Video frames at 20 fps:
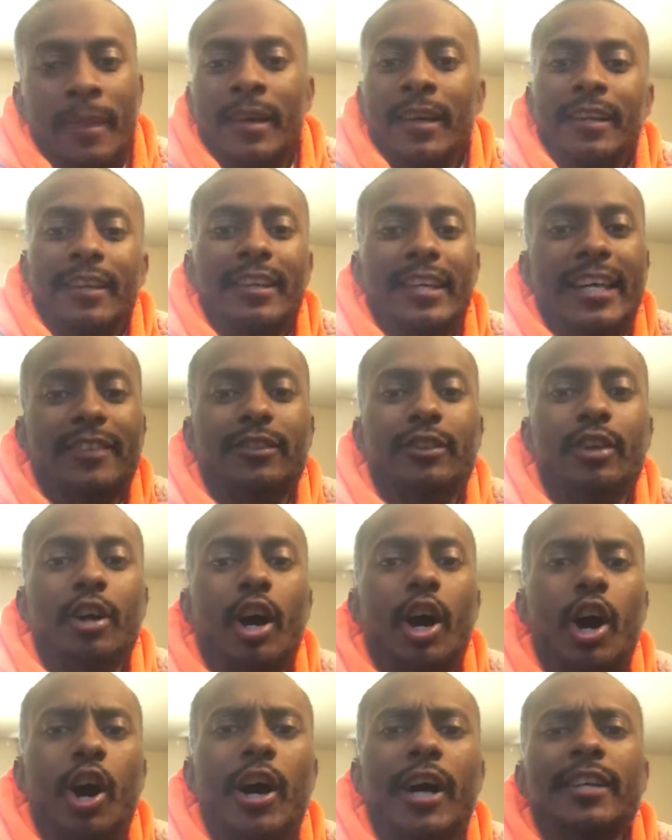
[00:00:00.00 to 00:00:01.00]
Let the
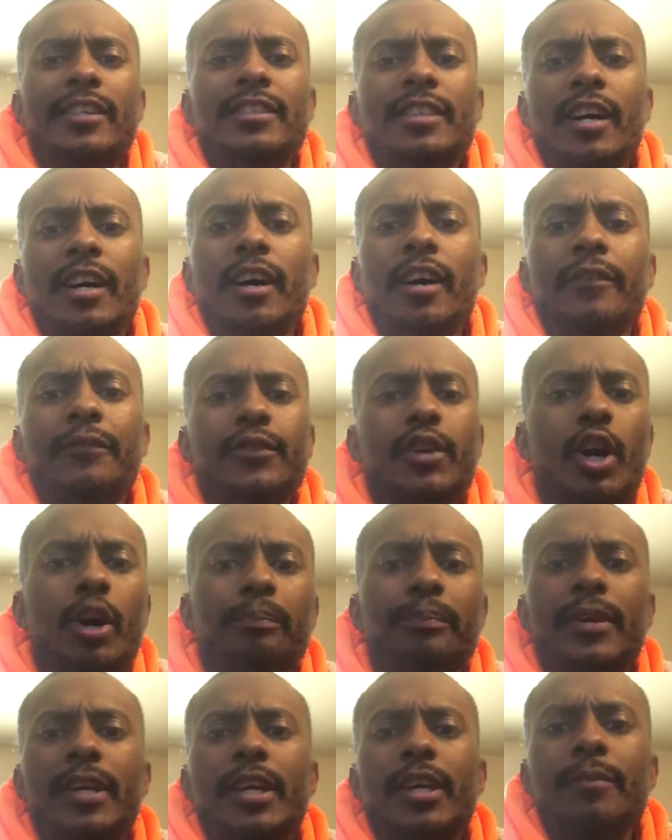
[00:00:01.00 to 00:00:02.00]
hearts of your
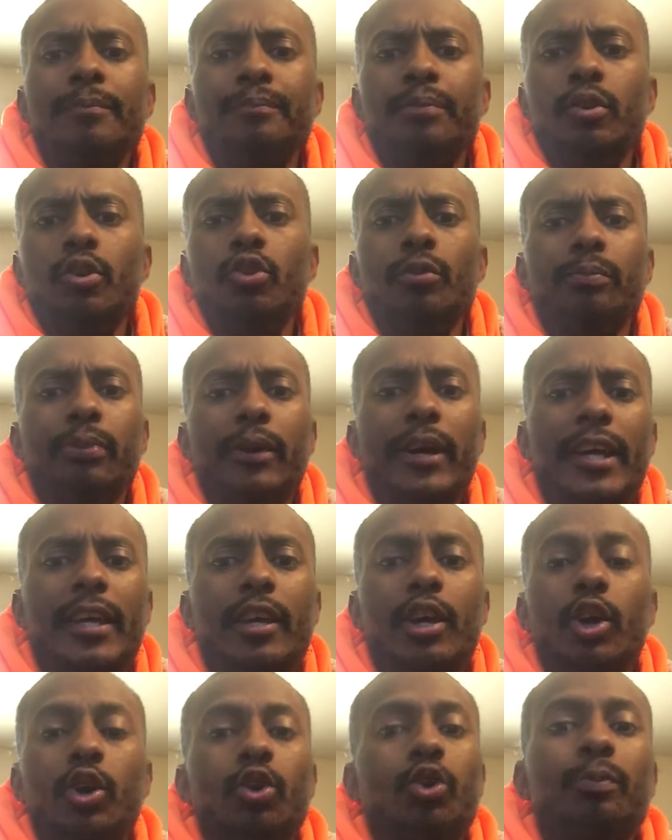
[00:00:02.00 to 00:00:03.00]
people break
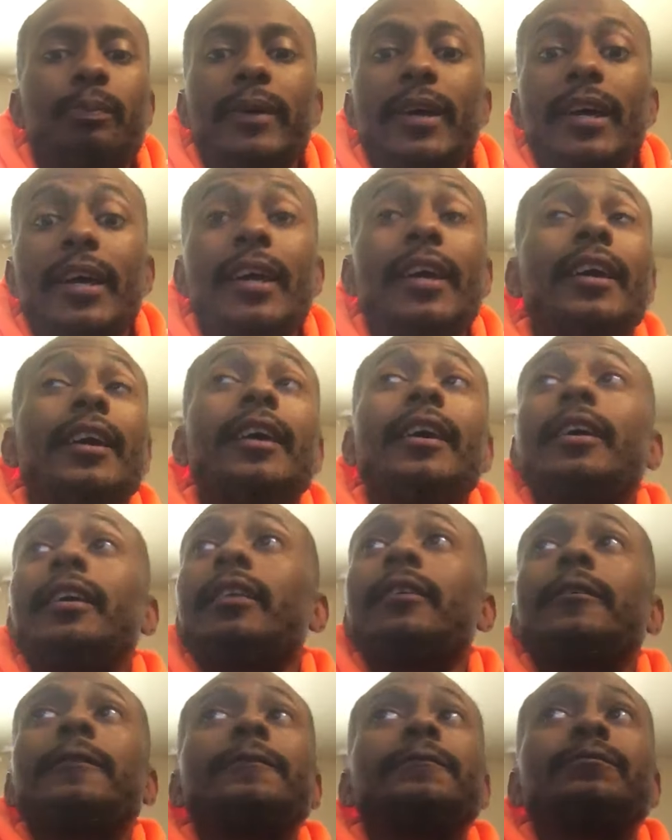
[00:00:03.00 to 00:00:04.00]

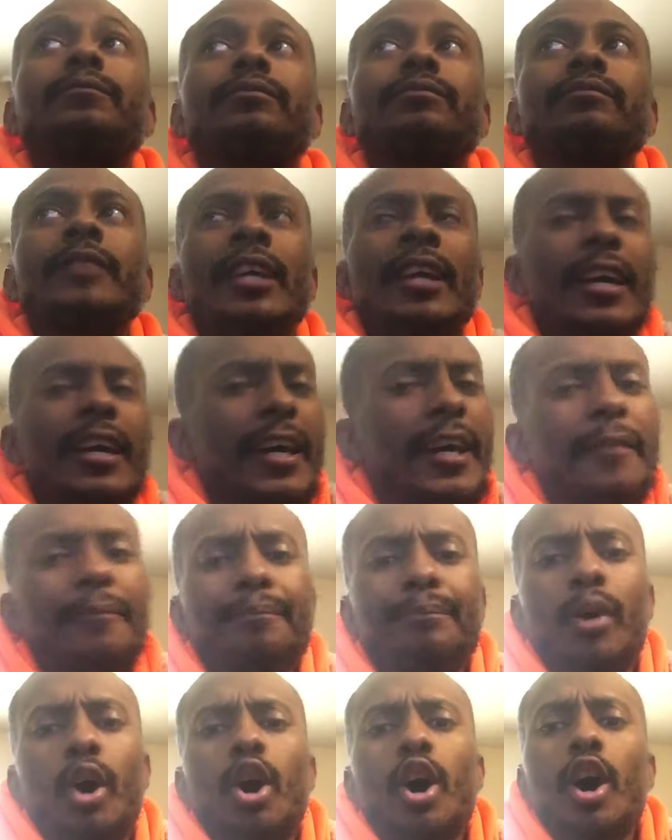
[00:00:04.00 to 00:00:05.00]
open and
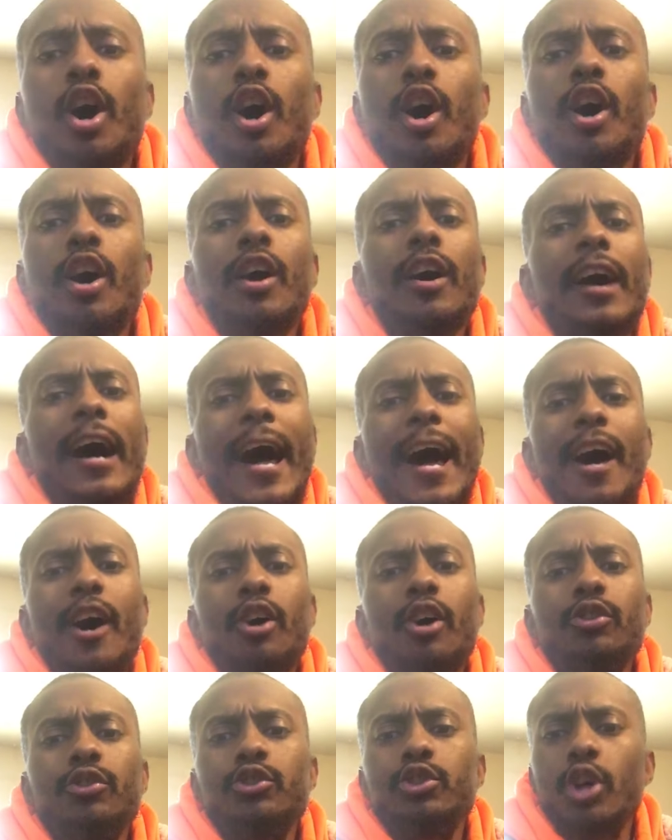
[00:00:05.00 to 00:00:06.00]
pour
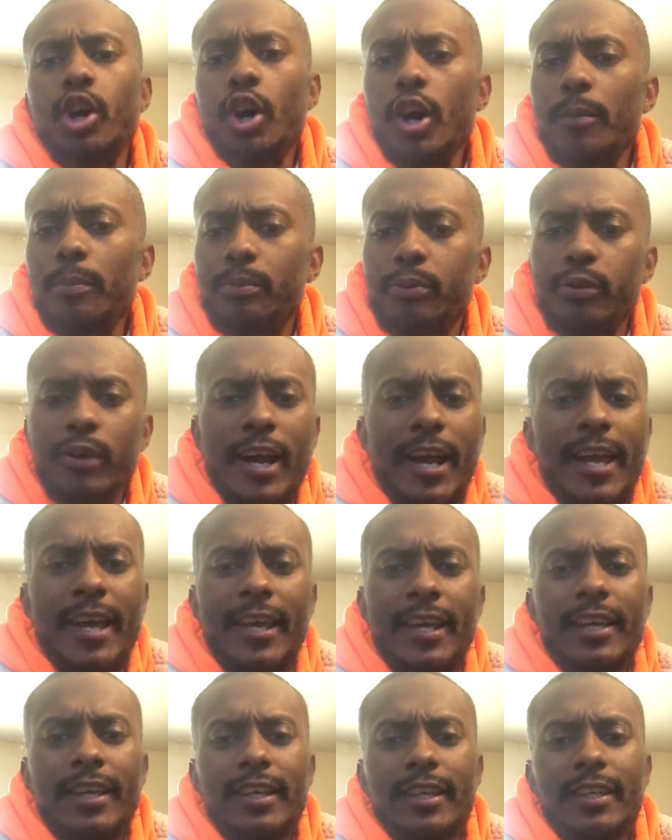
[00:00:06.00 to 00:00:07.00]
out your
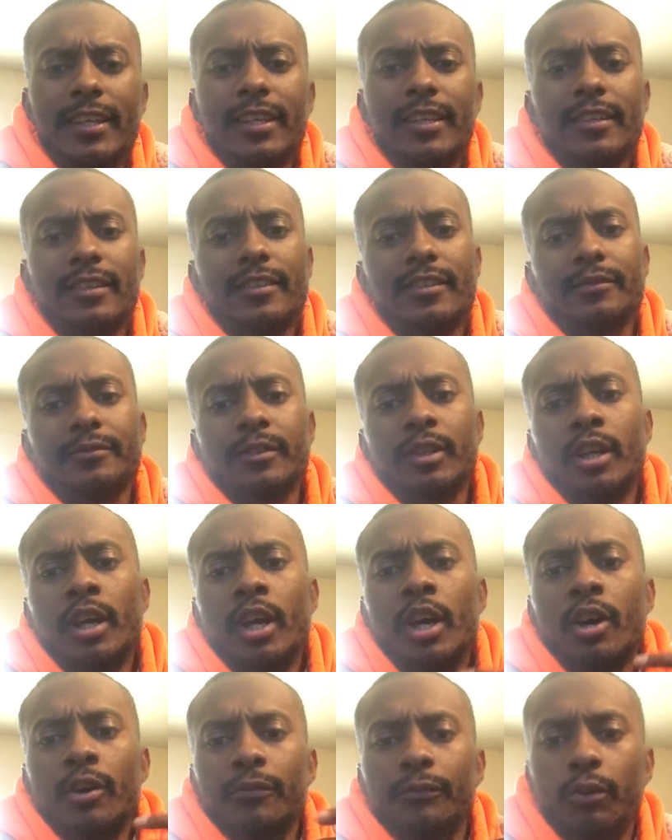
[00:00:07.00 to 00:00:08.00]
praise,
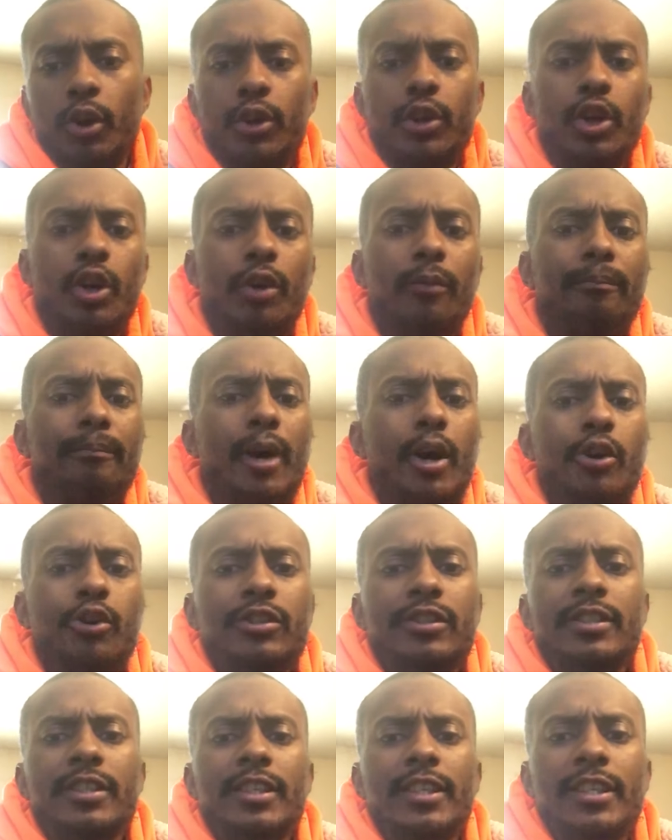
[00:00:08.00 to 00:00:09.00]
for your
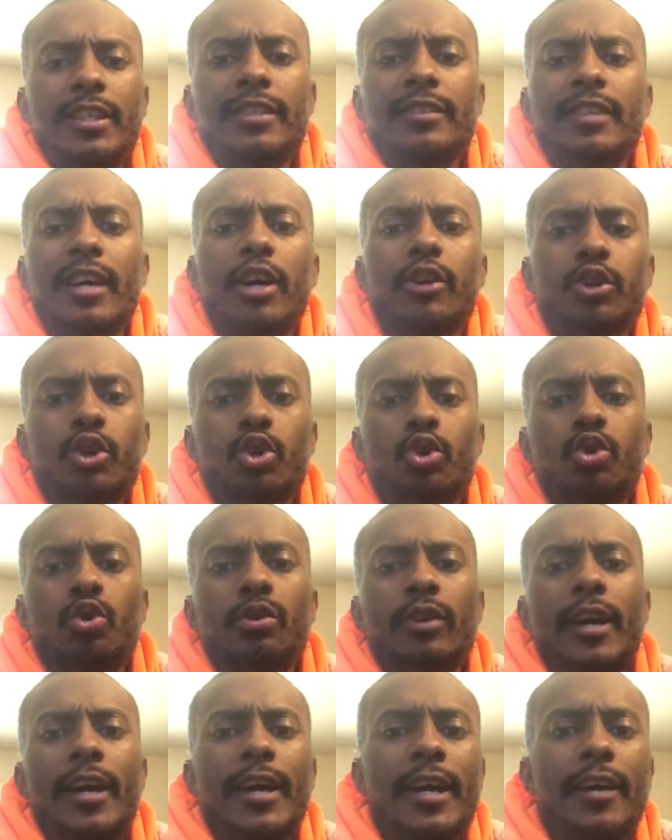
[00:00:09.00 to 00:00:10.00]
mercies are new
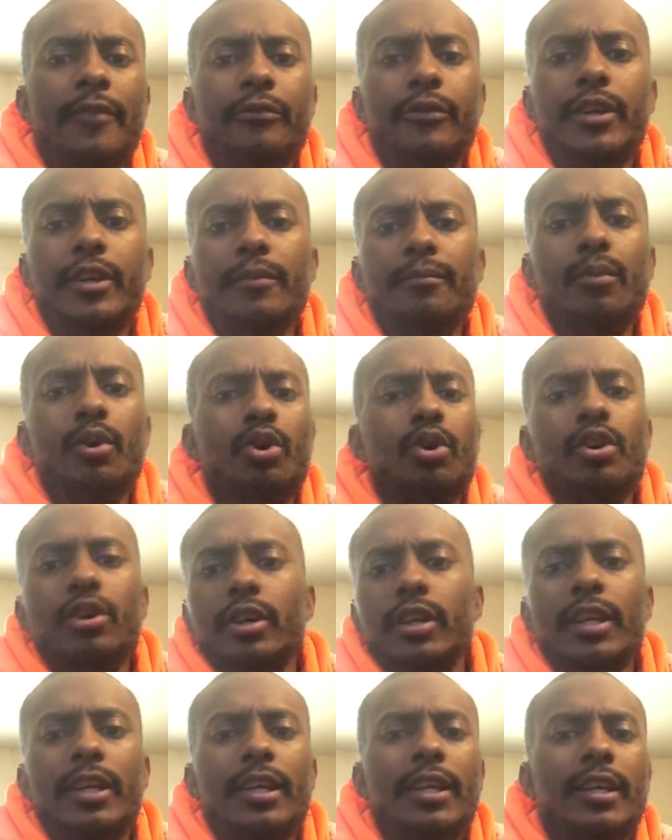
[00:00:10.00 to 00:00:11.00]
every
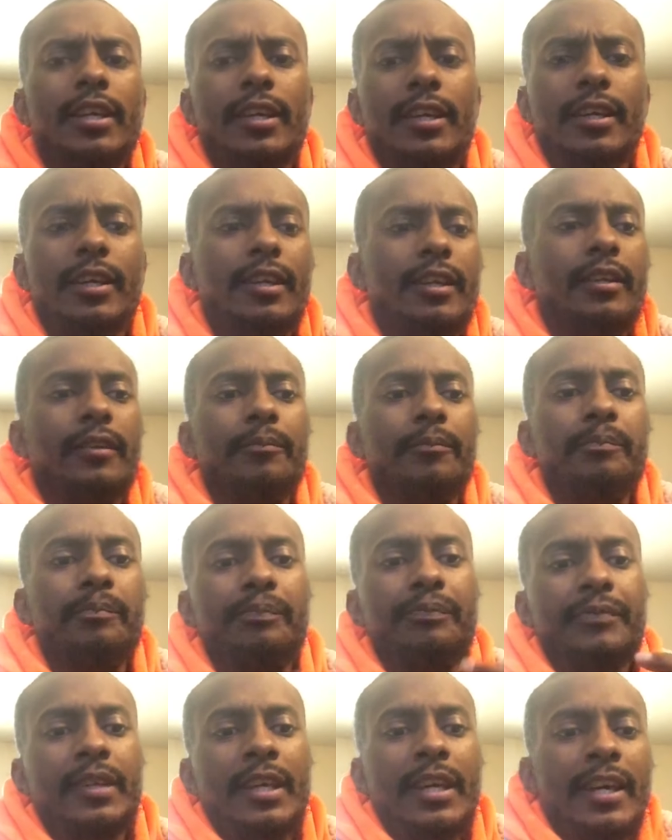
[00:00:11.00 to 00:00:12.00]
morning
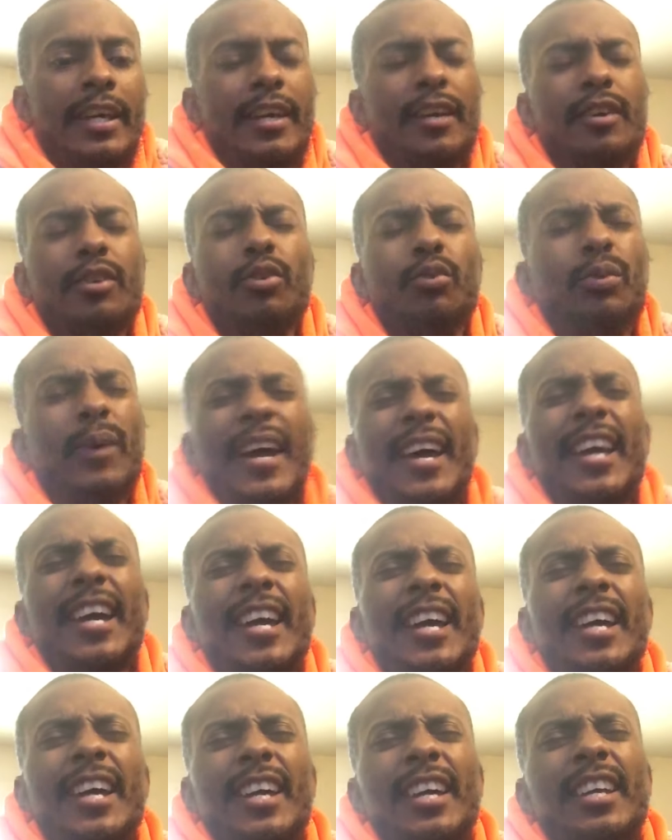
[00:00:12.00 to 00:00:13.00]
and
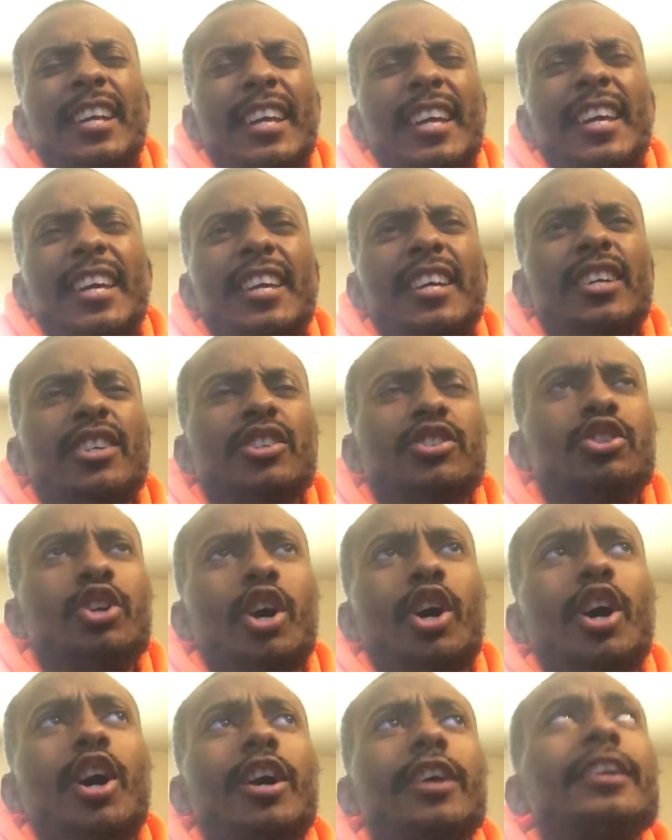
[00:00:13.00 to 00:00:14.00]
great is
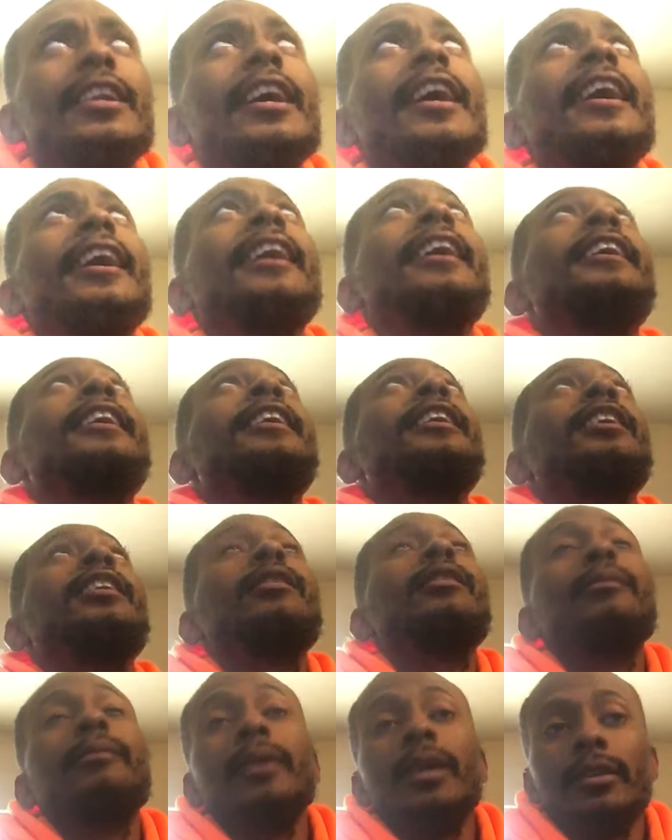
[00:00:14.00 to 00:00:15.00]
your
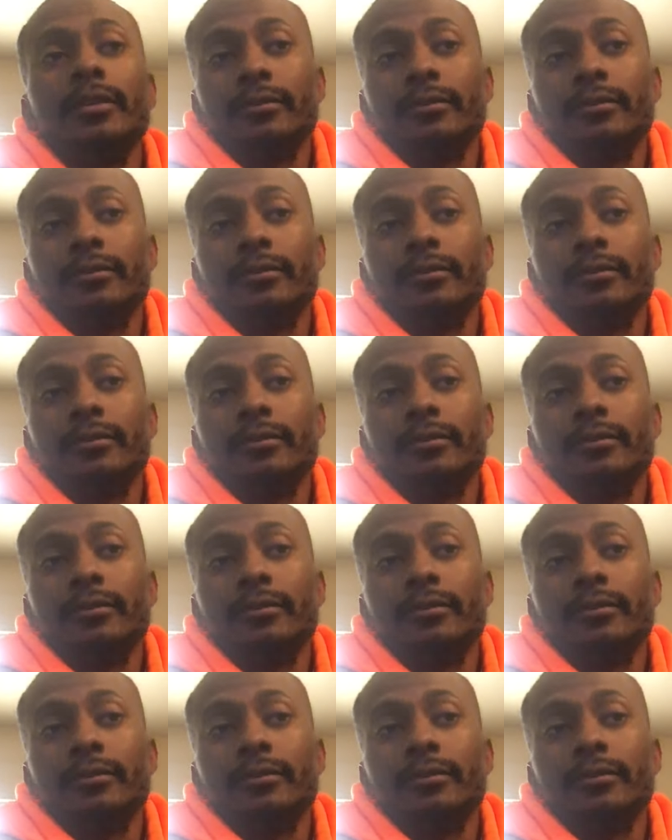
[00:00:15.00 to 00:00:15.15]
name.